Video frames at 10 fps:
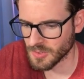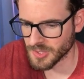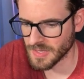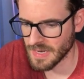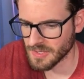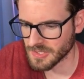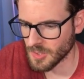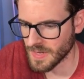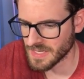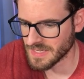So now let's
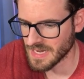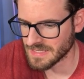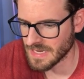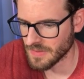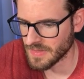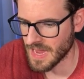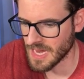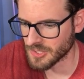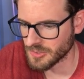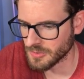go ahead and test out the
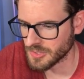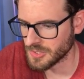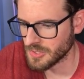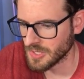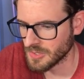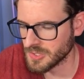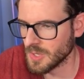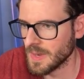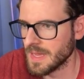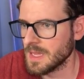Astro Studio.
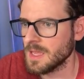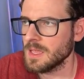So like,